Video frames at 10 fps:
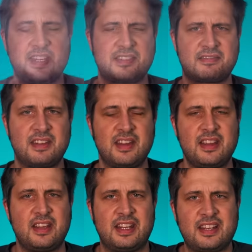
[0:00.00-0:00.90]
just
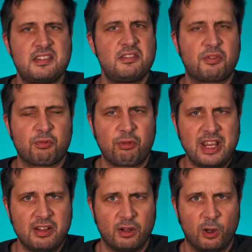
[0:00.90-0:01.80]
doesn't look
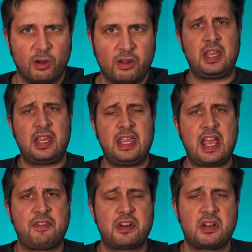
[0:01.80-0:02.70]
real. He
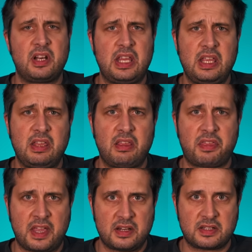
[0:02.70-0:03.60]
evidently
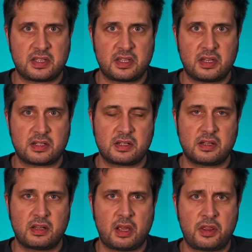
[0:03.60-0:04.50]
thinks that
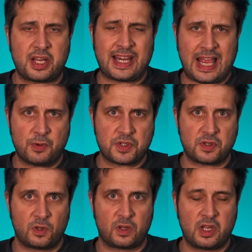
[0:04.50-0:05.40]
the
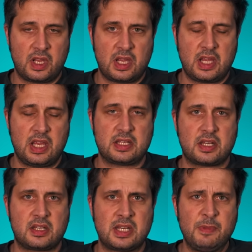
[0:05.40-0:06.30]
council is
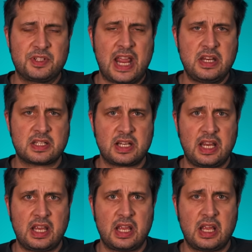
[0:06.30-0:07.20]

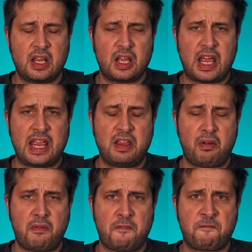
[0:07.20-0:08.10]
simultaneously a
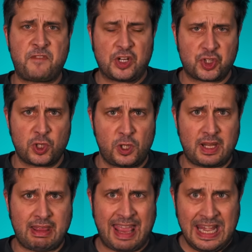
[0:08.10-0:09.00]

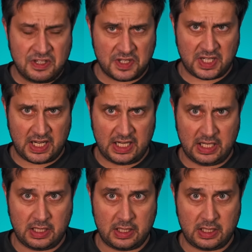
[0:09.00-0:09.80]
fictional entity